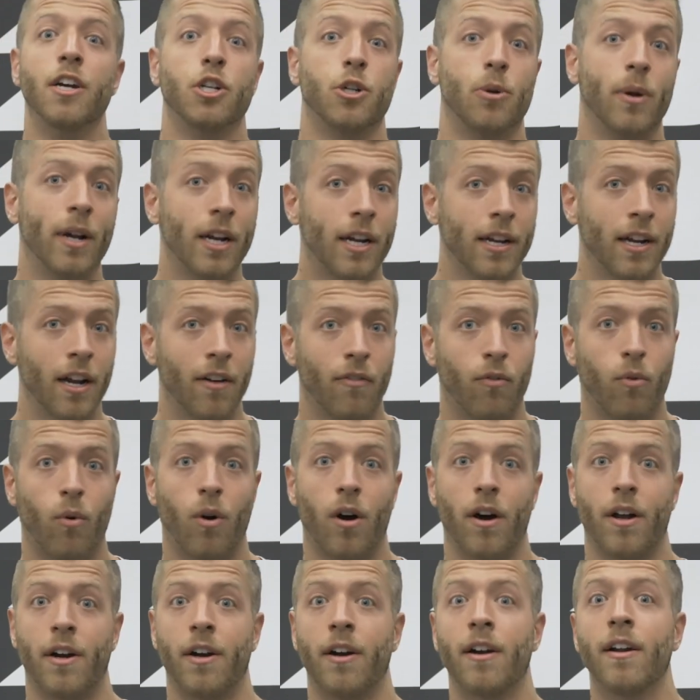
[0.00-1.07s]
Drink enough
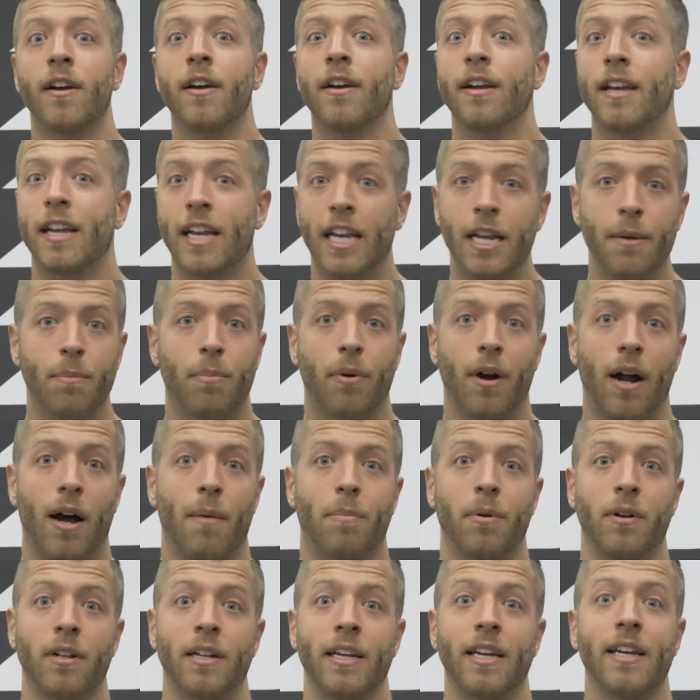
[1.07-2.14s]
water, eat
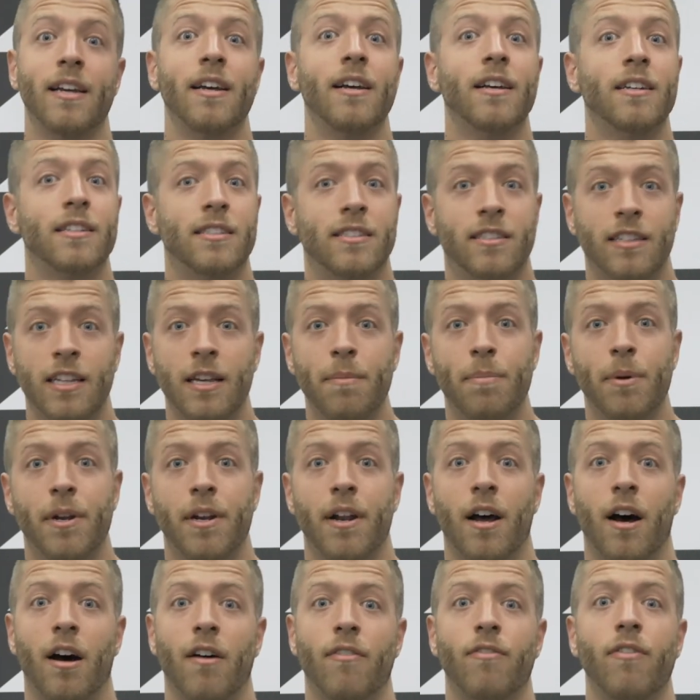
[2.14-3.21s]
properly, sleep
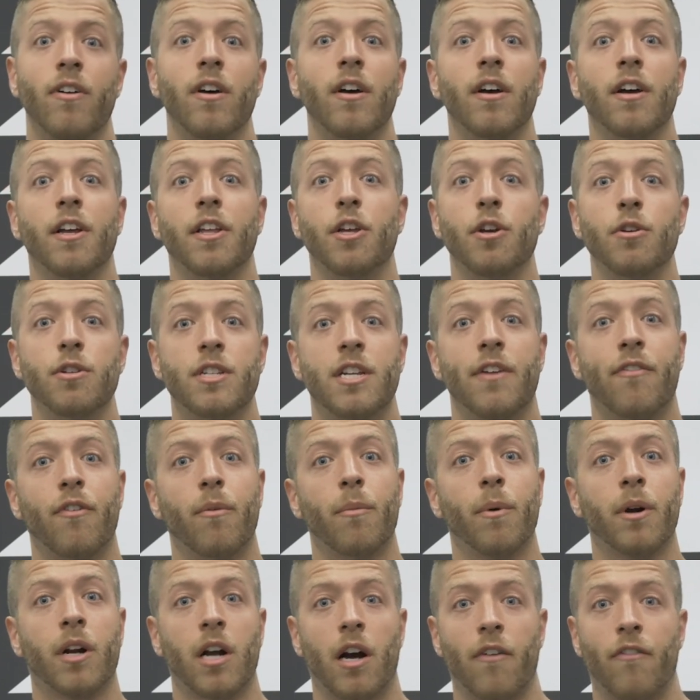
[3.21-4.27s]
enough, use
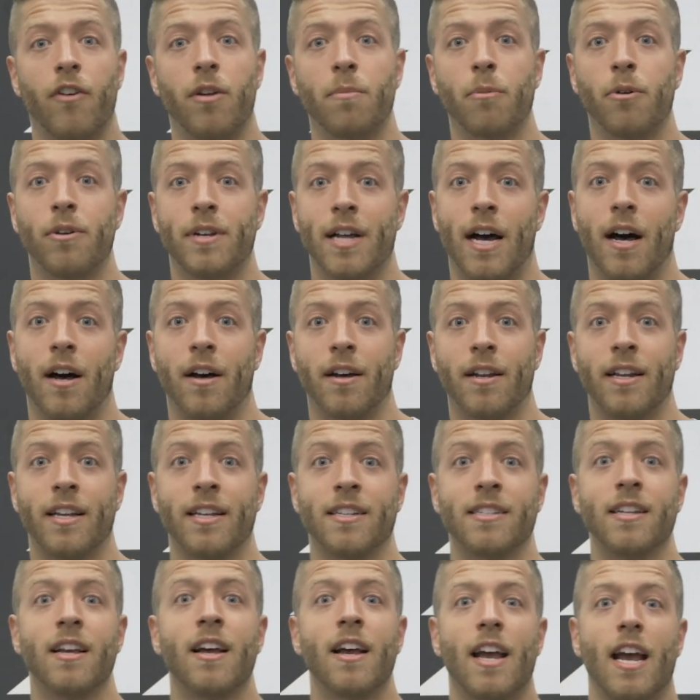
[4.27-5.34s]
different recovery
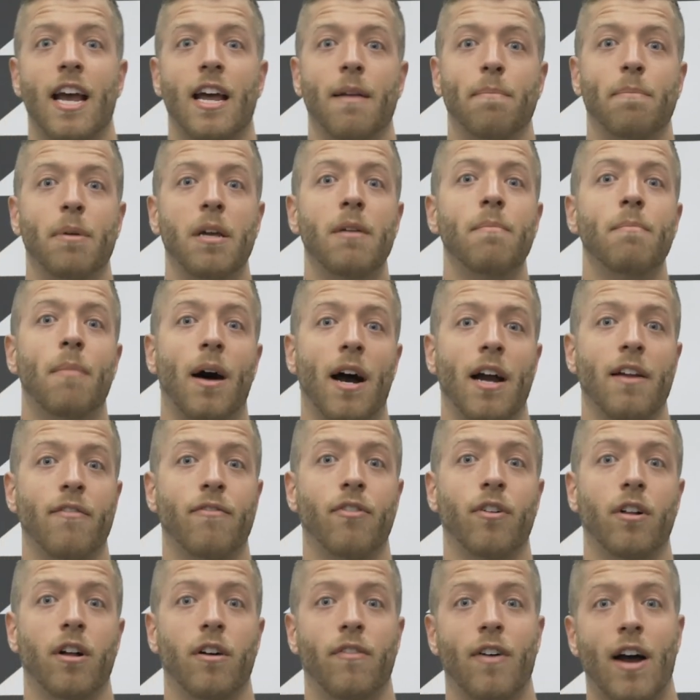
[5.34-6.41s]
modalities, and be
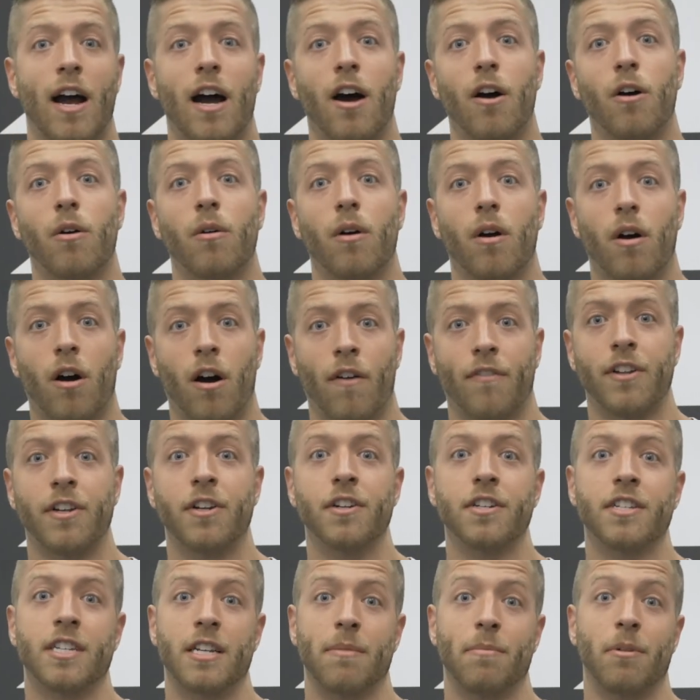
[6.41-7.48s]
mindful of how often
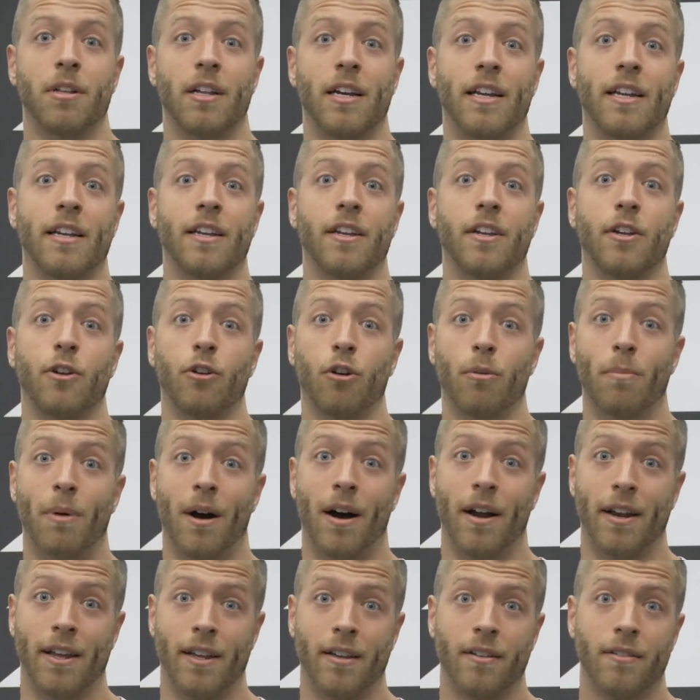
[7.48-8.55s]
you're stimulating your
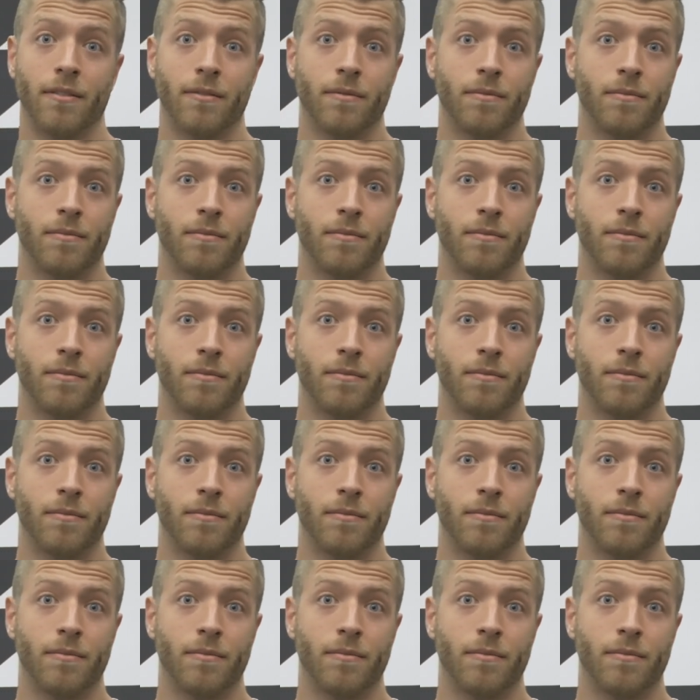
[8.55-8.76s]
body.